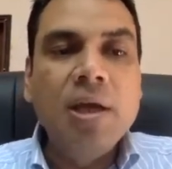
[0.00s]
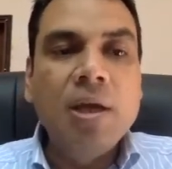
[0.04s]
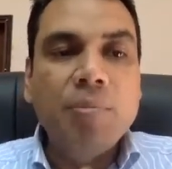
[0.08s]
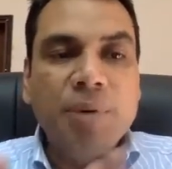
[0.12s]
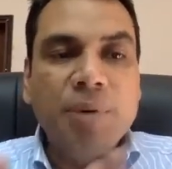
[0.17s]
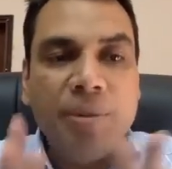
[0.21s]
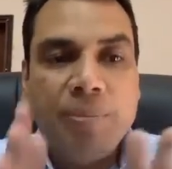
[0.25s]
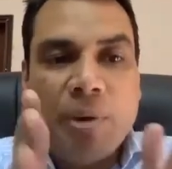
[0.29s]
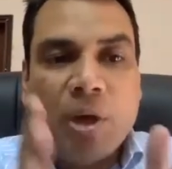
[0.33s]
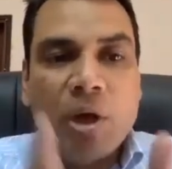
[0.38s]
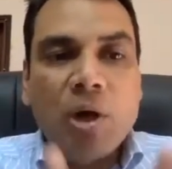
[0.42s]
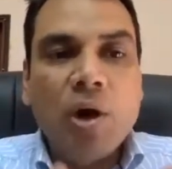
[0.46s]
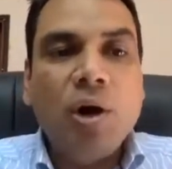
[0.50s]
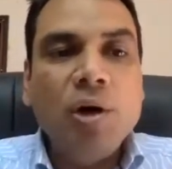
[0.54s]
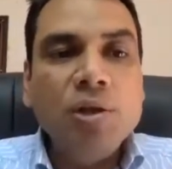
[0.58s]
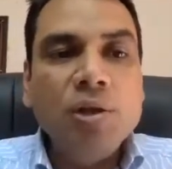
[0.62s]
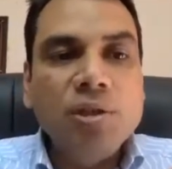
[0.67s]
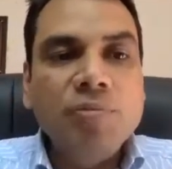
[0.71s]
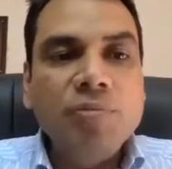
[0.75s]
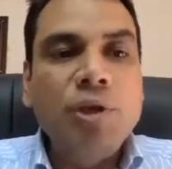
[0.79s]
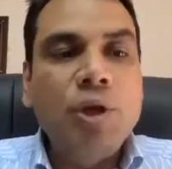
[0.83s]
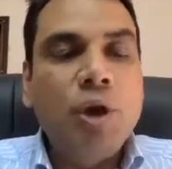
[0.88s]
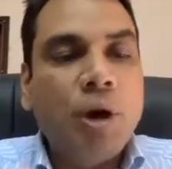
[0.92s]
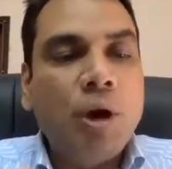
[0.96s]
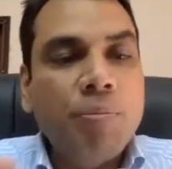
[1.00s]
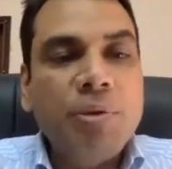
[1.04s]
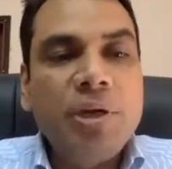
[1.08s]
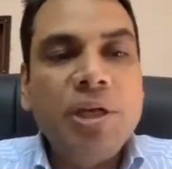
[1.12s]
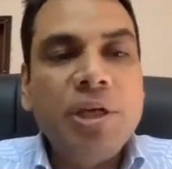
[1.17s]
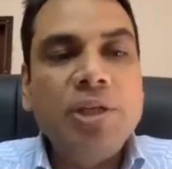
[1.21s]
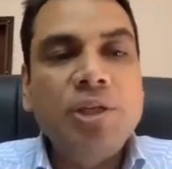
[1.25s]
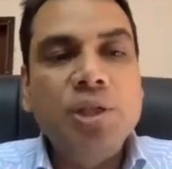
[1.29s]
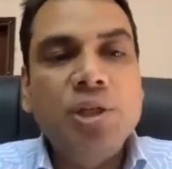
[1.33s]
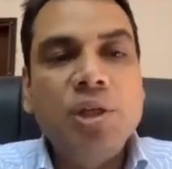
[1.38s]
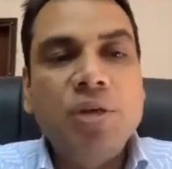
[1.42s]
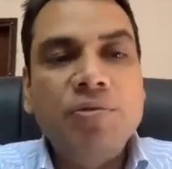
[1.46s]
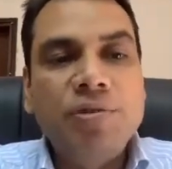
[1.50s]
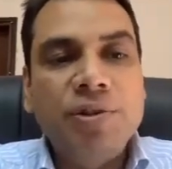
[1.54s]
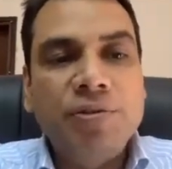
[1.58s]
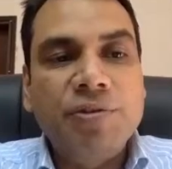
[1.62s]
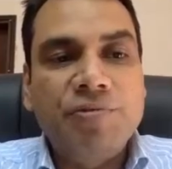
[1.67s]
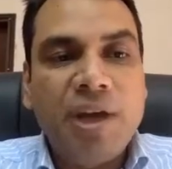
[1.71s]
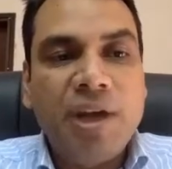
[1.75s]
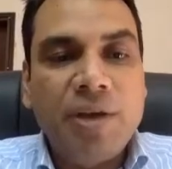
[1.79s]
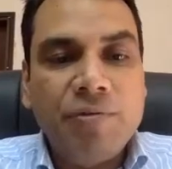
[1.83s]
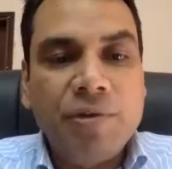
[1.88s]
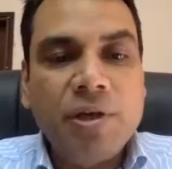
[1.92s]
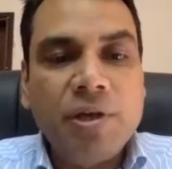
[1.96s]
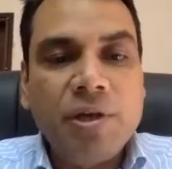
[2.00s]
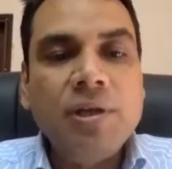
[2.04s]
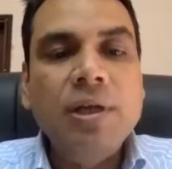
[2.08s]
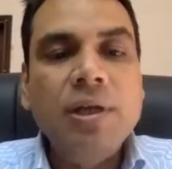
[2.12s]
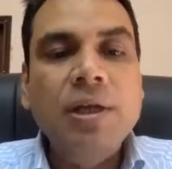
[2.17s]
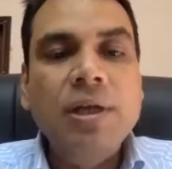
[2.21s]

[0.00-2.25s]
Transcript: but because of the operation of the waiver,